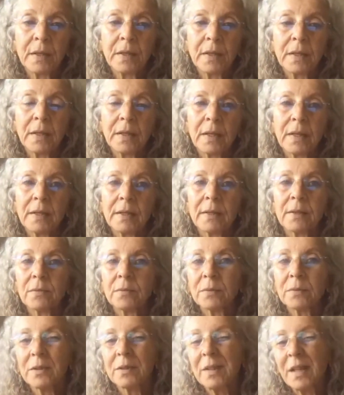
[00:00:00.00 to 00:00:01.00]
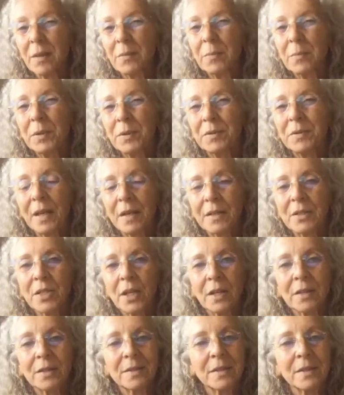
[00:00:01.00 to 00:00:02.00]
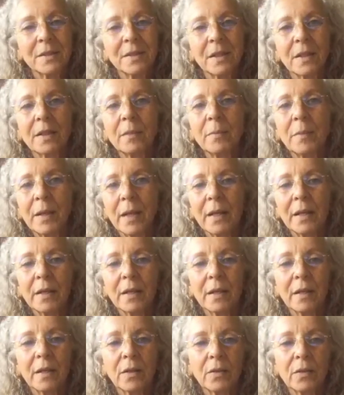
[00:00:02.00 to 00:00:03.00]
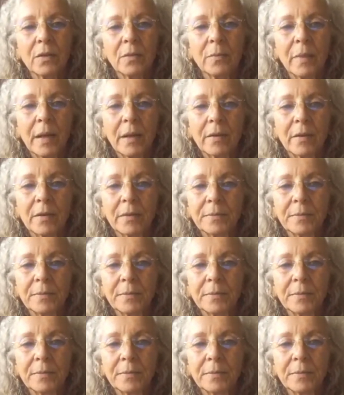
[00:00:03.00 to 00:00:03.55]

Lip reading: And it will help you digest and eliminate in a good manner.